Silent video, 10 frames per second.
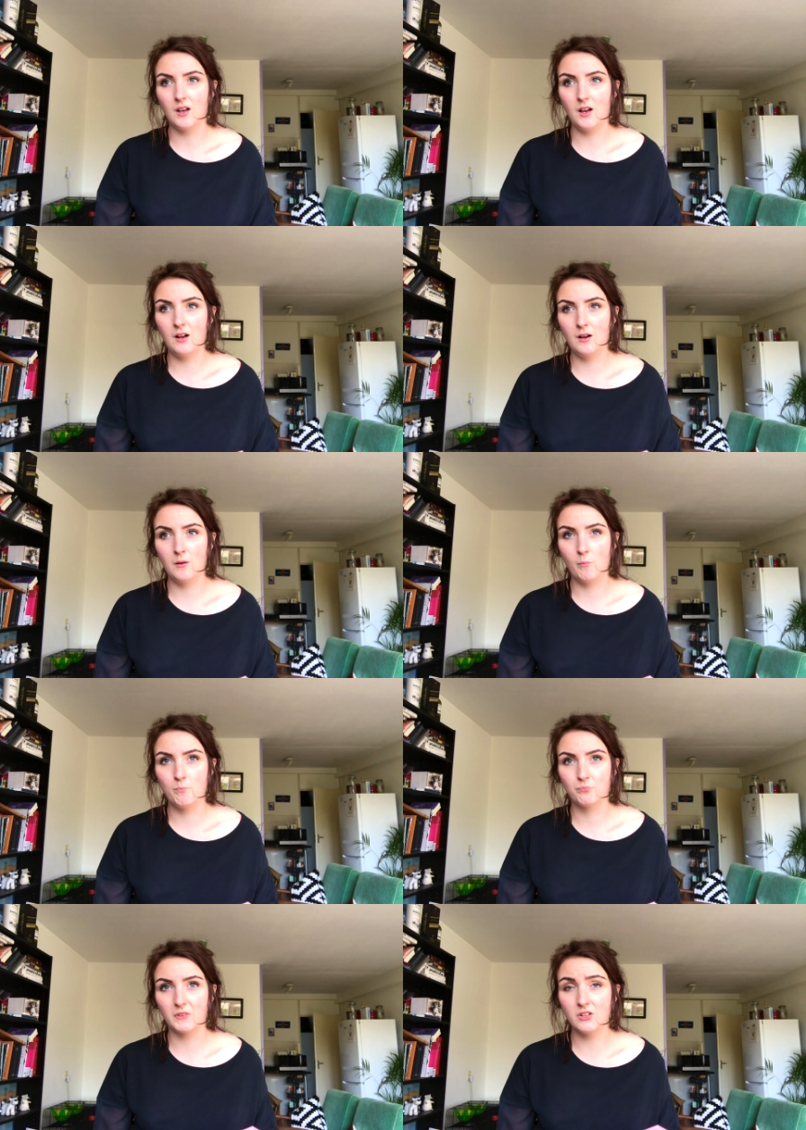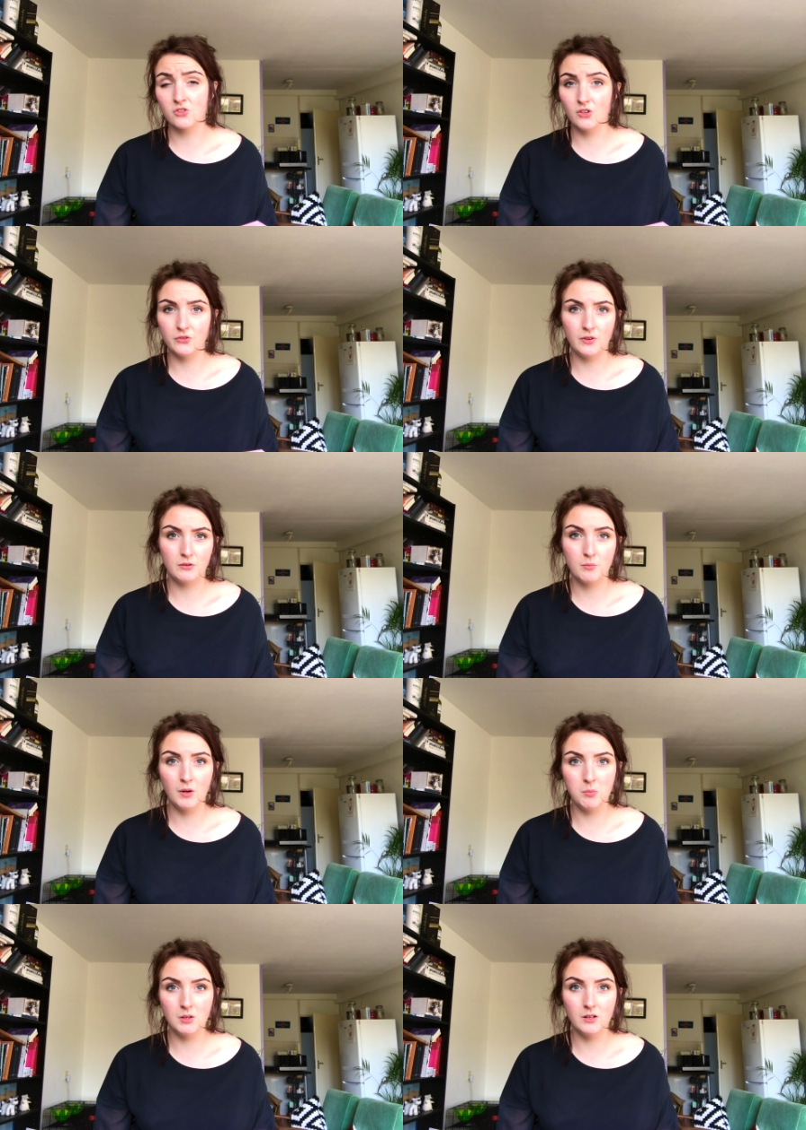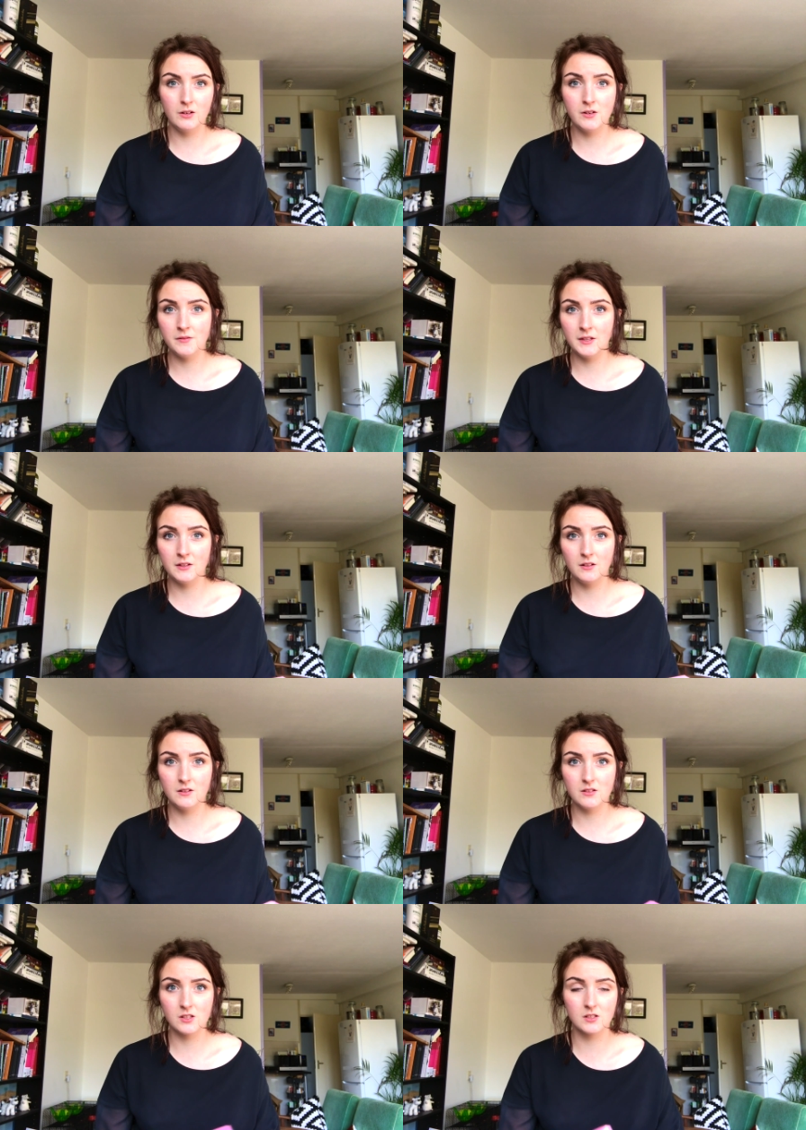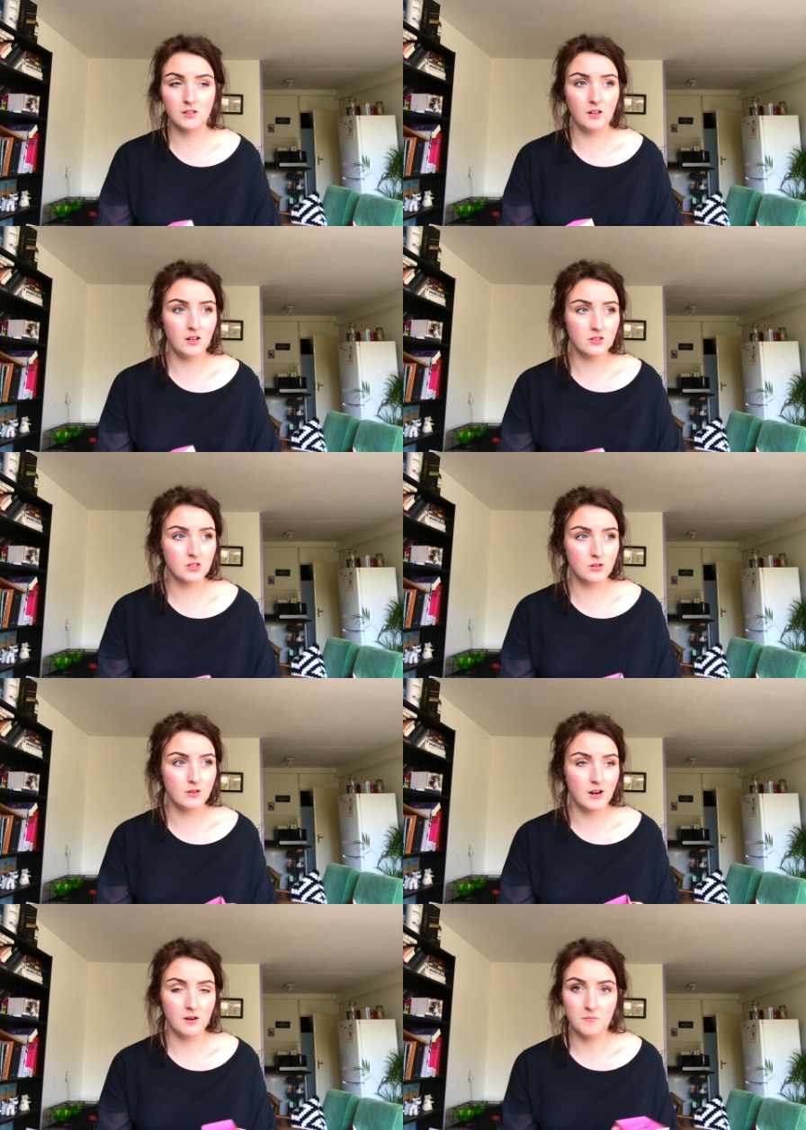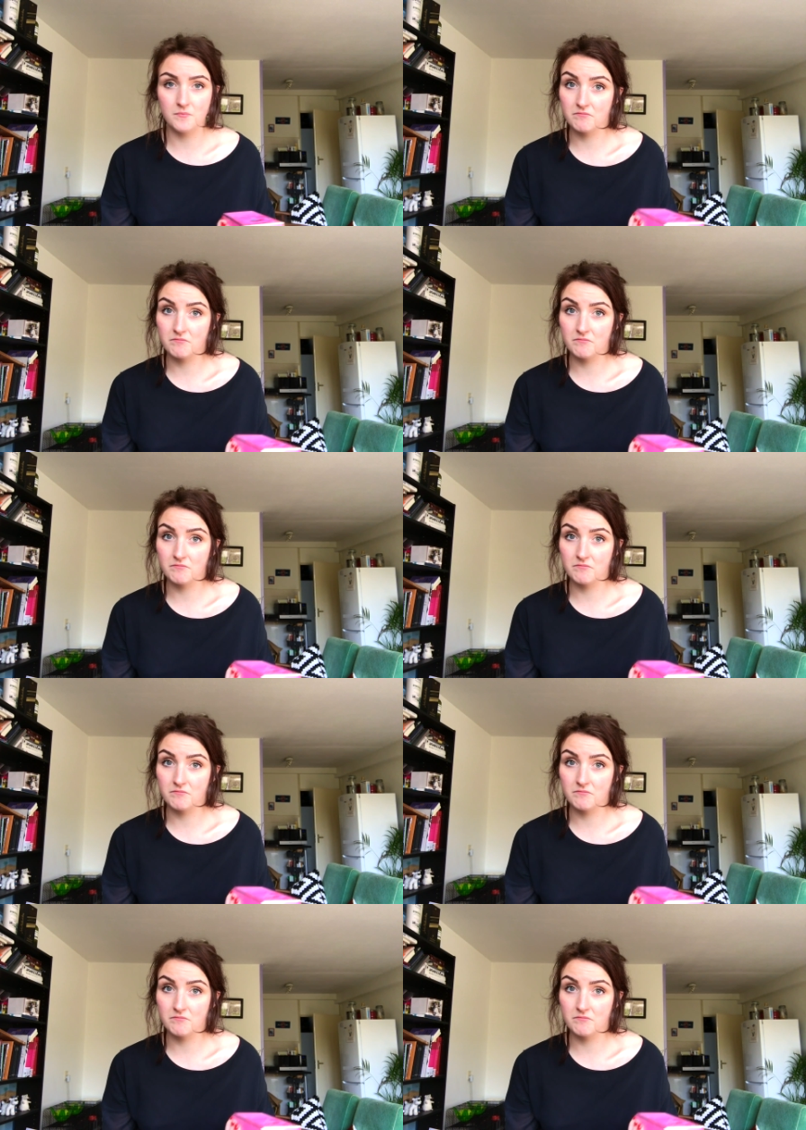It's not very popular in the Netherlands. So yeah,